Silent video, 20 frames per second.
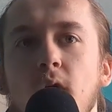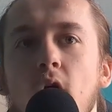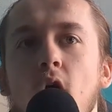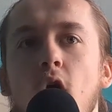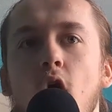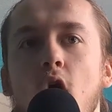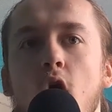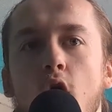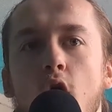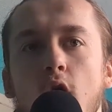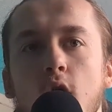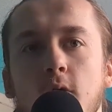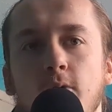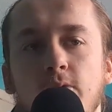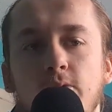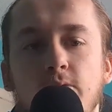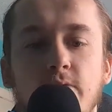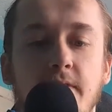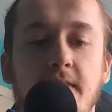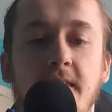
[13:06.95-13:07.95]

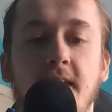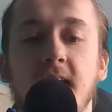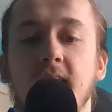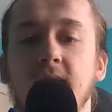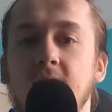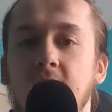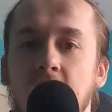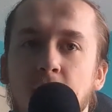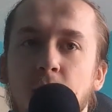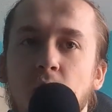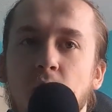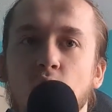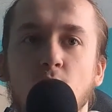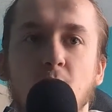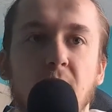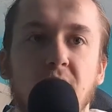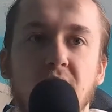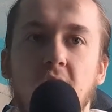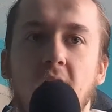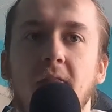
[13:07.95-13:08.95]
of the
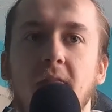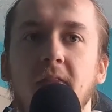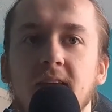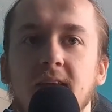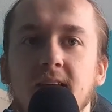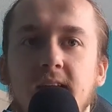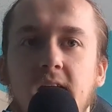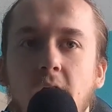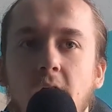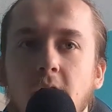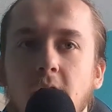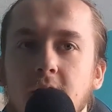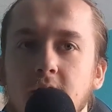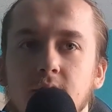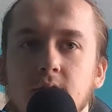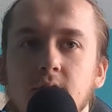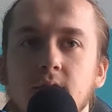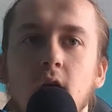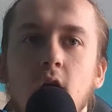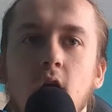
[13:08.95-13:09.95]
neighborhood that these
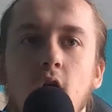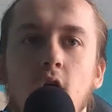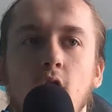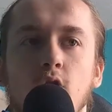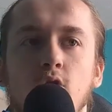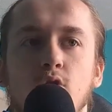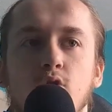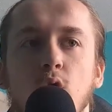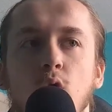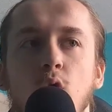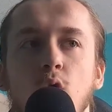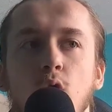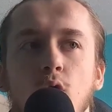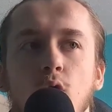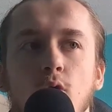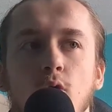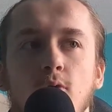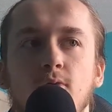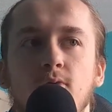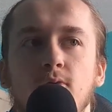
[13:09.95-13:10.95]
characters sort
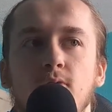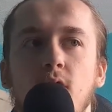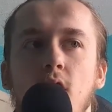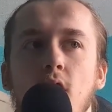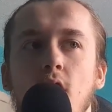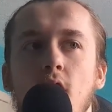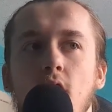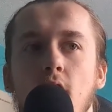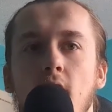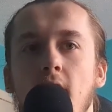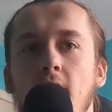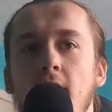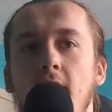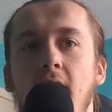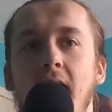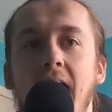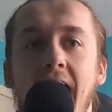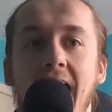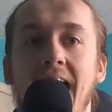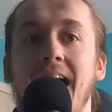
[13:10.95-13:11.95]
of
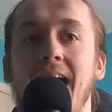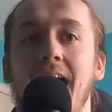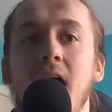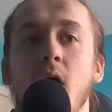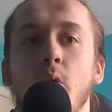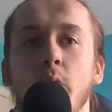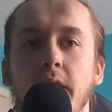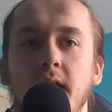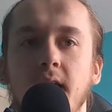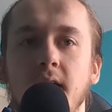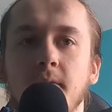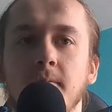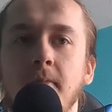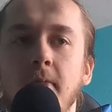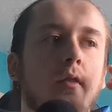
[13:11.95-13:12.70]
hang out in.